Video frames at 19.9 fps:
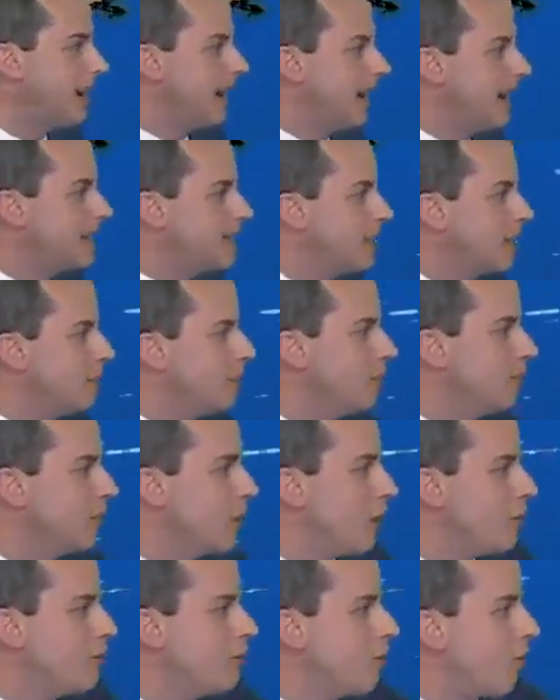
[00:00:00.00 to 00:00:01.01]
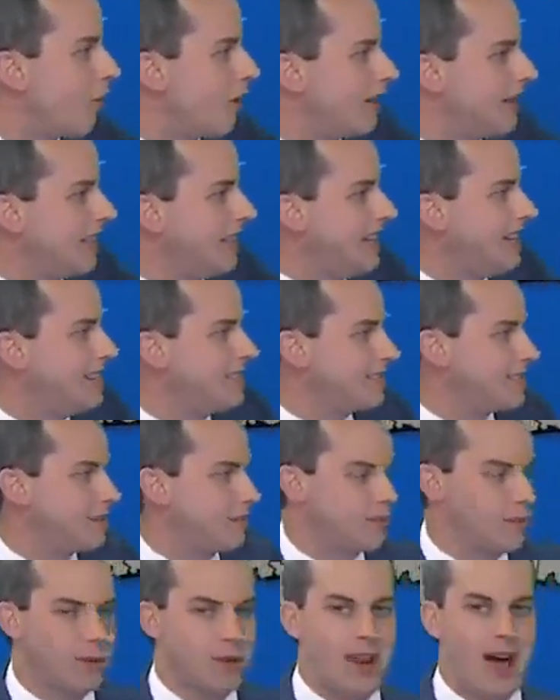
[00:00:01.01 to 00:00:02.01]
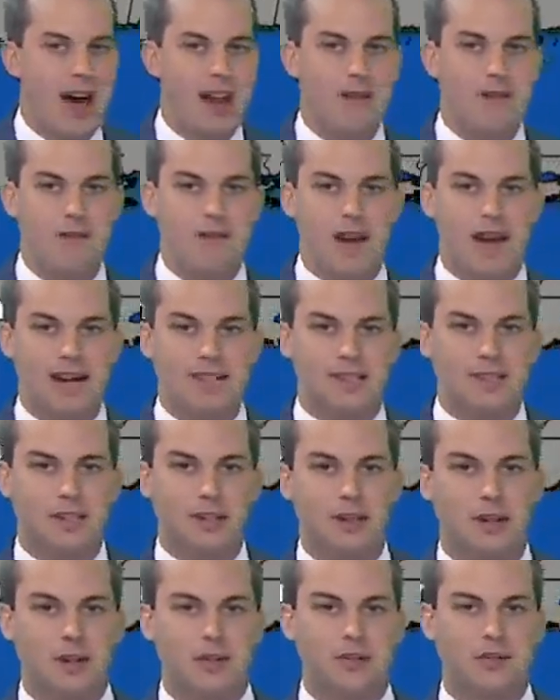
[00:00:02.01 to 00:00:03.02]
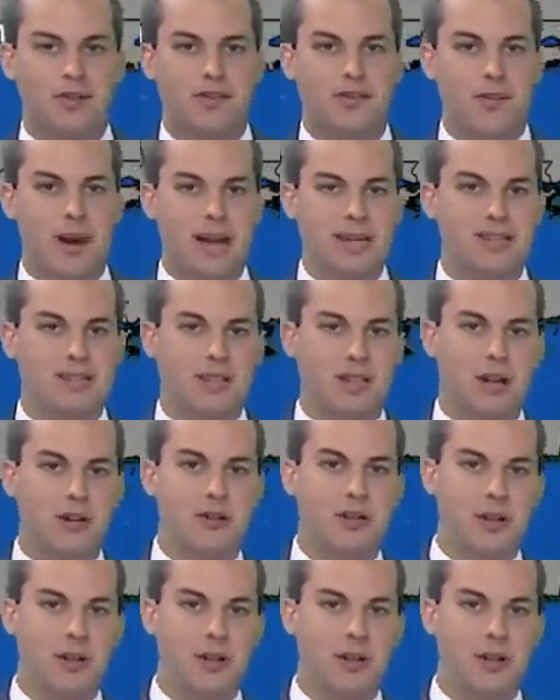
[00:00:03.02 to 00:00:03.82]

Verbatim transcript: It's going to move, though, northeast. Will not affect the Gulf of Mexico.